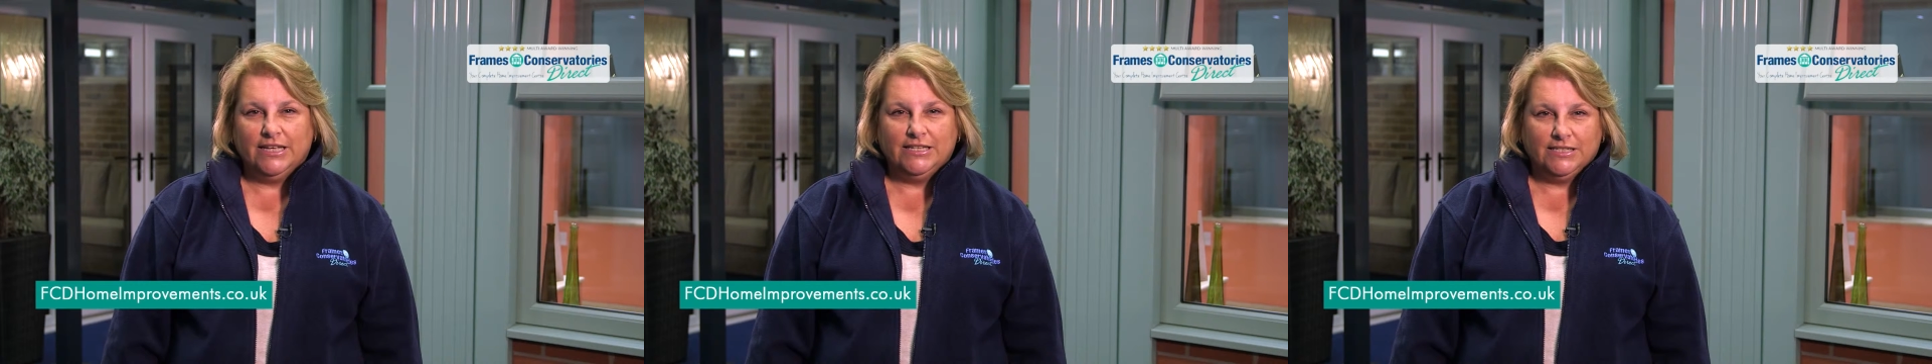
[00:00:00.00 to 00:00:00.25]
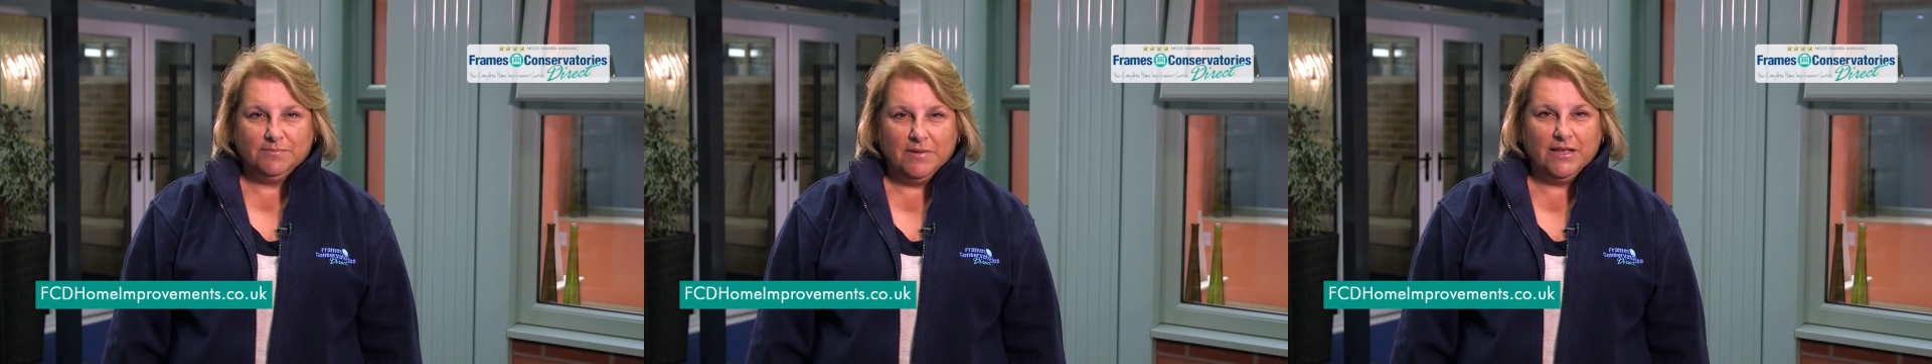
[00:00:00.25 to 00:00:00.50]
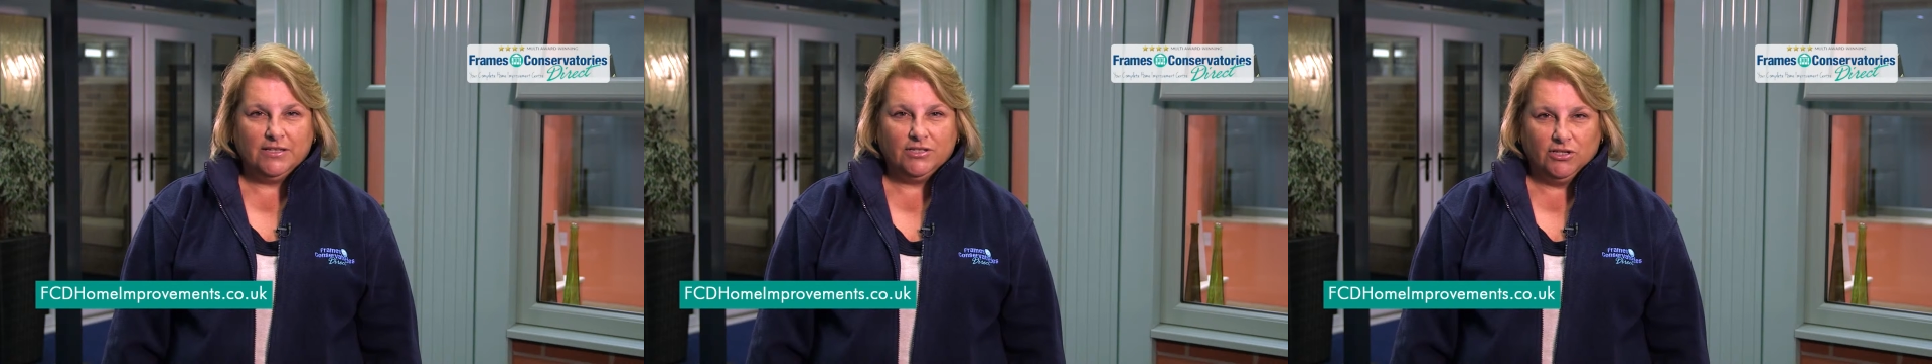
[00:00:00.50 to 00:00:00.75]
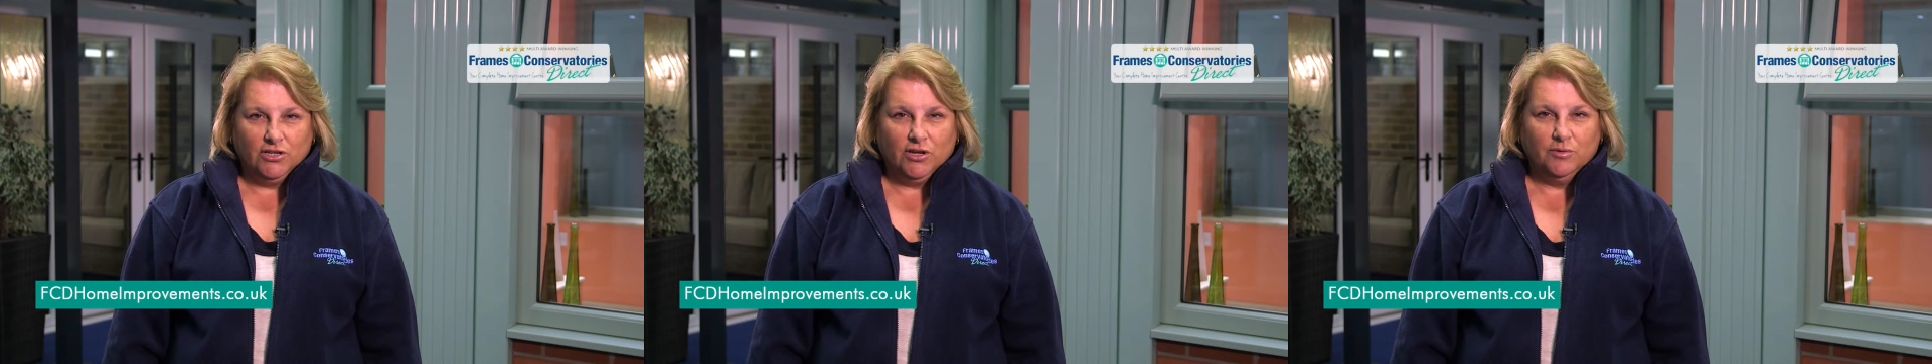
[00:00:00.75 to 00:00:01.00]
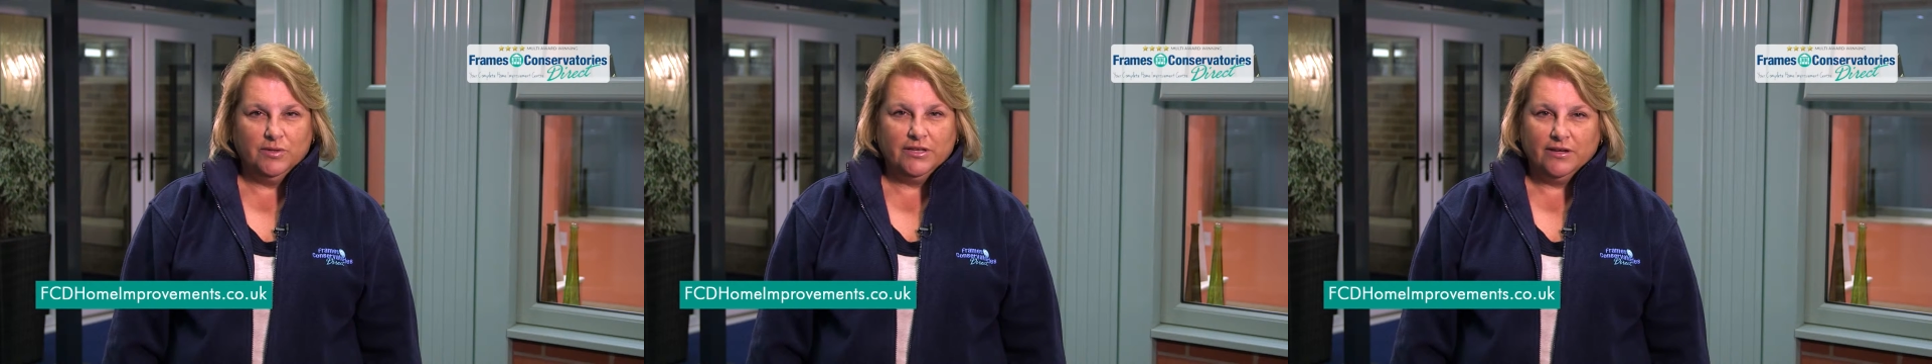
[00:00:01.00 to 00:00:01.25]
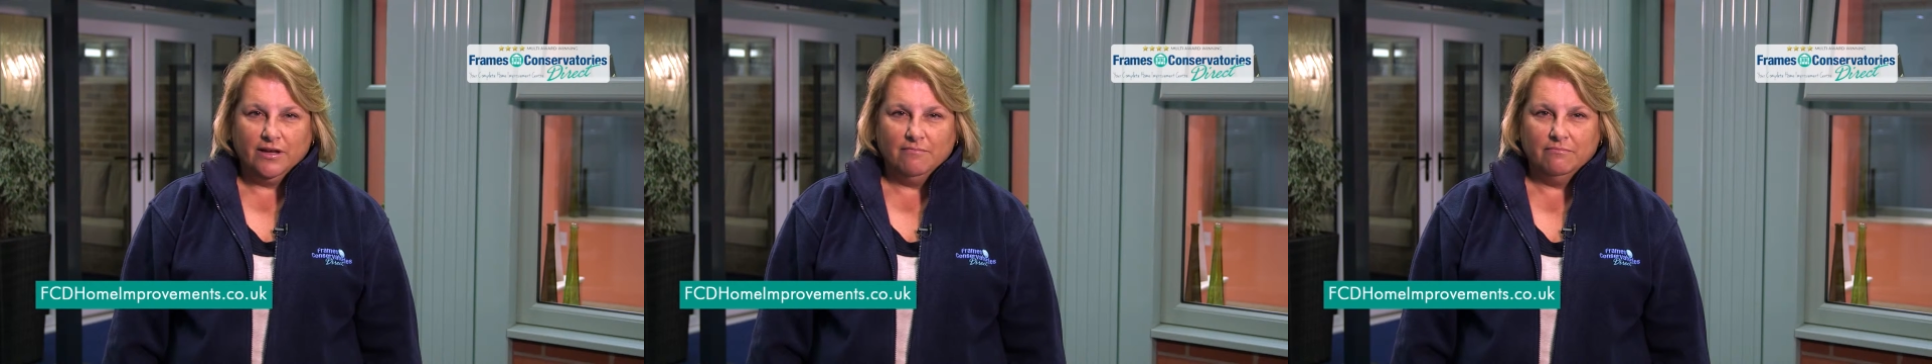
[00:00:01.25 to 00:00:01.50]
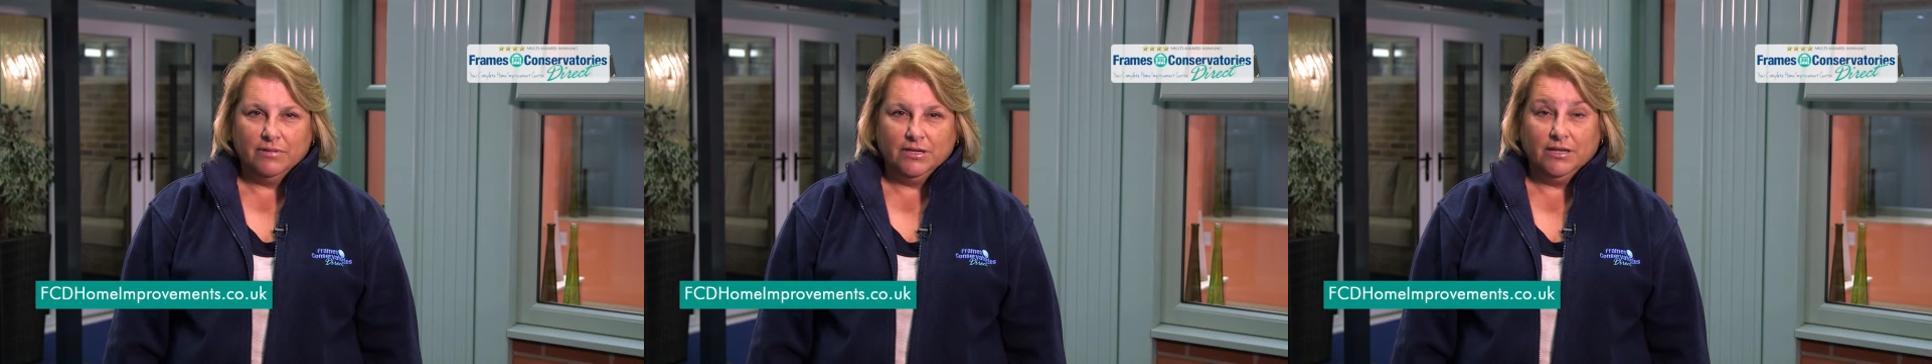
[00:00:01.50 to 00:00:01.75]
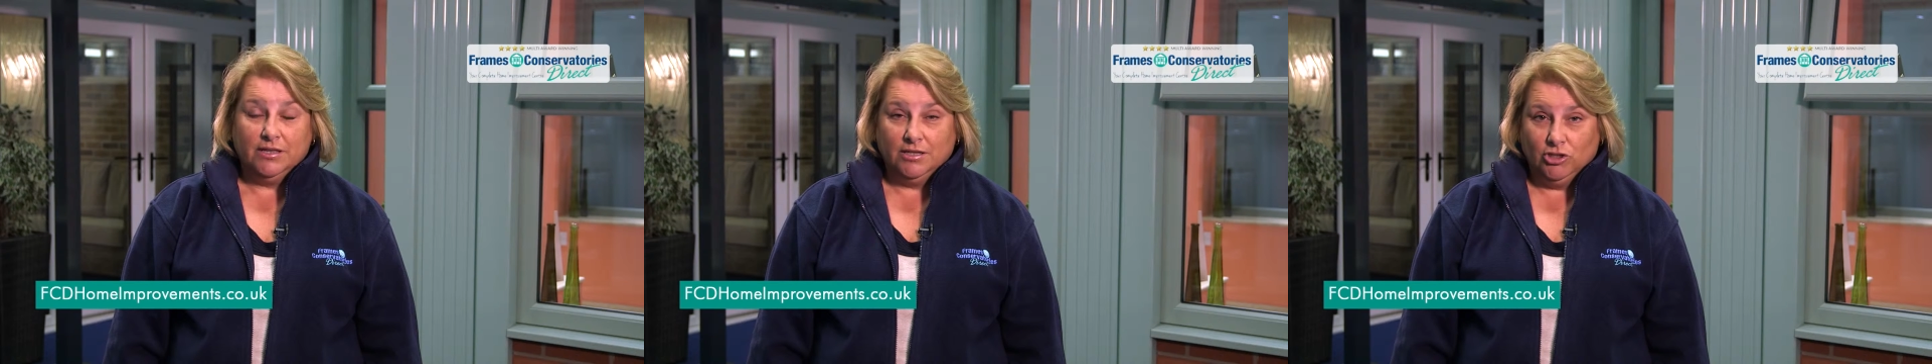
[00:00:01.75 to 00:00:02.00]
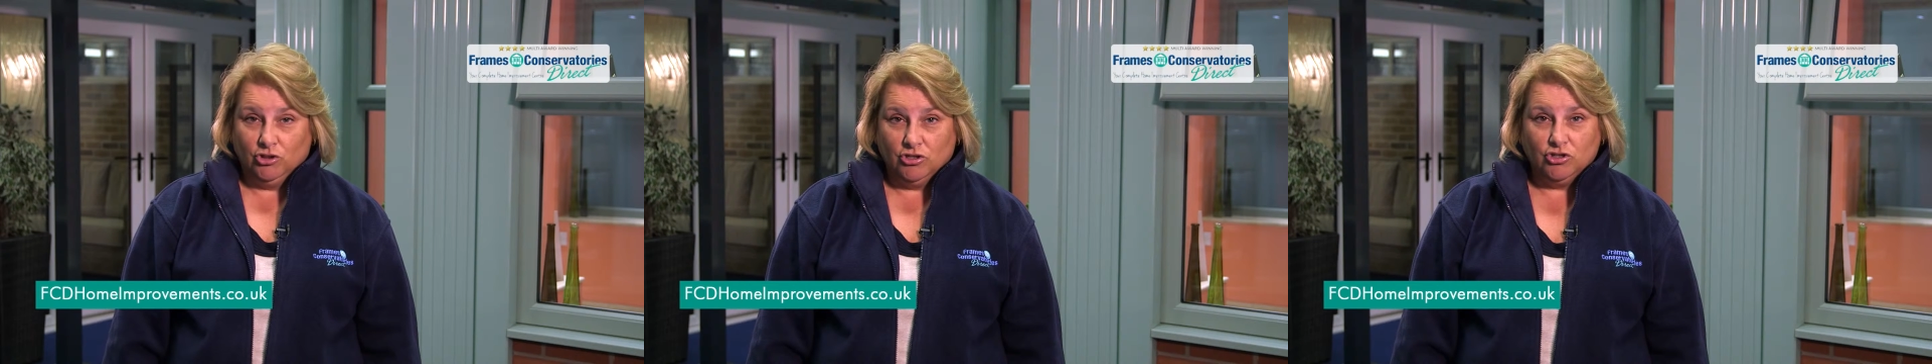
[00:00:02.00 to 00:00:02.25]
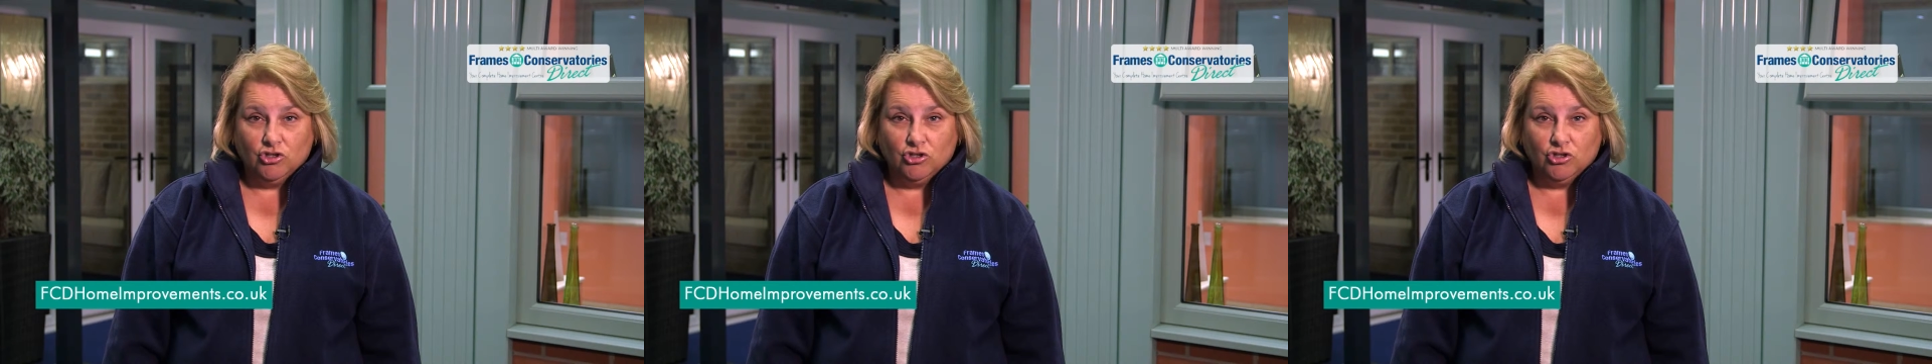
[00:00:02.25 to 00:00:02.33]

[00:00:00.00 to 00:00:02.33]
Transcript: it's best to go with a company that you can